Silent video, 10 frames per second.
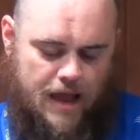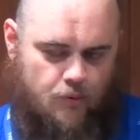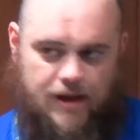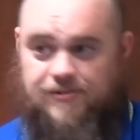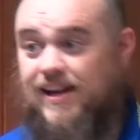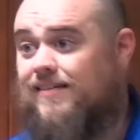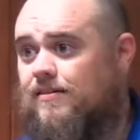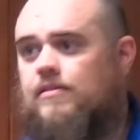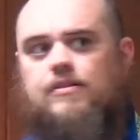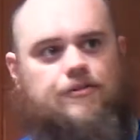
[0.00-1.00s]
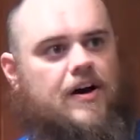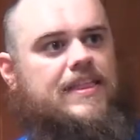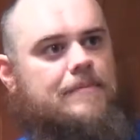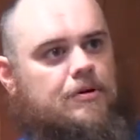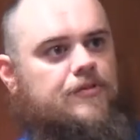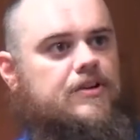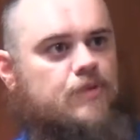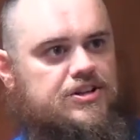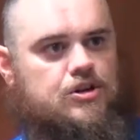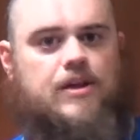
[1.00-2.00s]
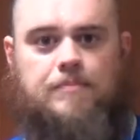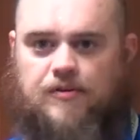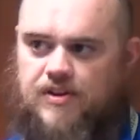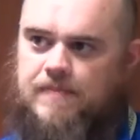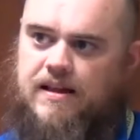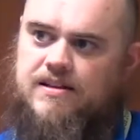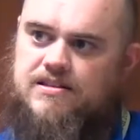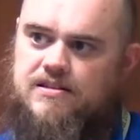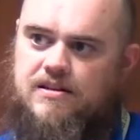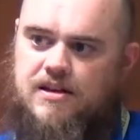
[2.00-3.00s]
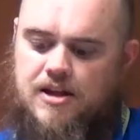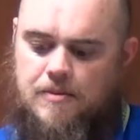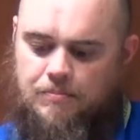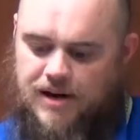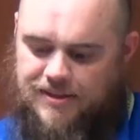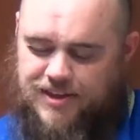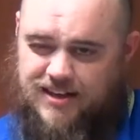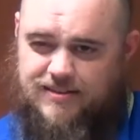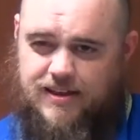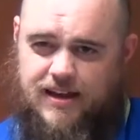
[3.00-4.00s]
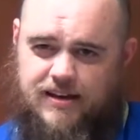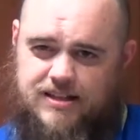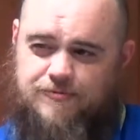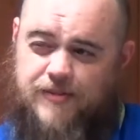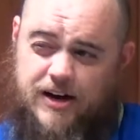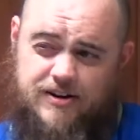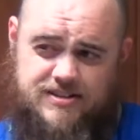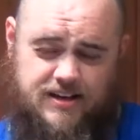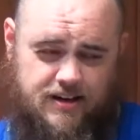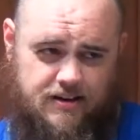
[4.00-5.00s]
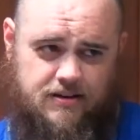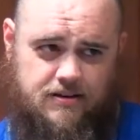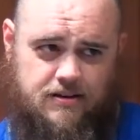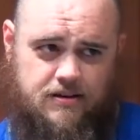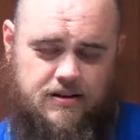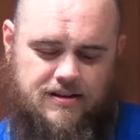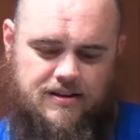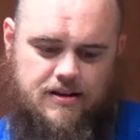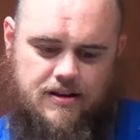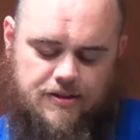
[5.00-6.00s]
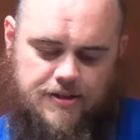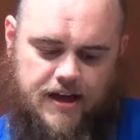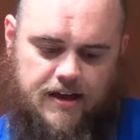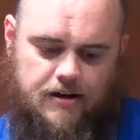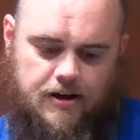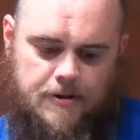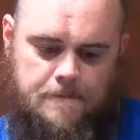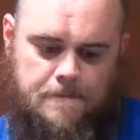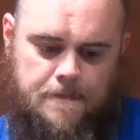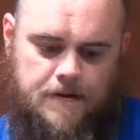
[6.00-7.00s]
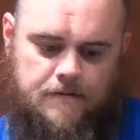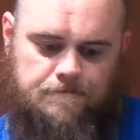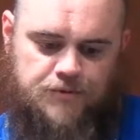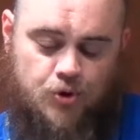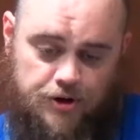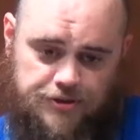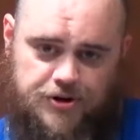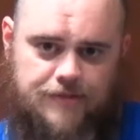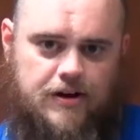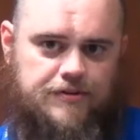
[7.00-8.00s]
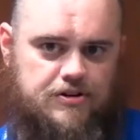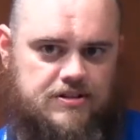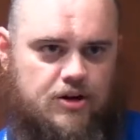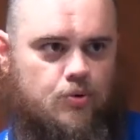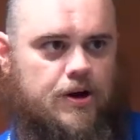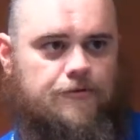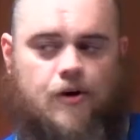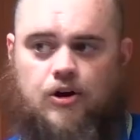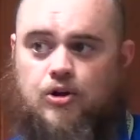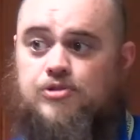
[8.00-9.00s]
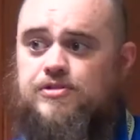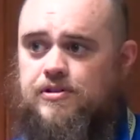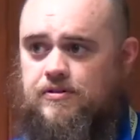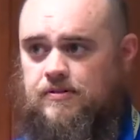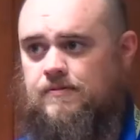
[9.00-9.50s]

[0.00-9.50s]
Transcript: we have yet to find that perfect ratio, that perfect balance. But I think that it's fair to say that 235 years later, we are far closer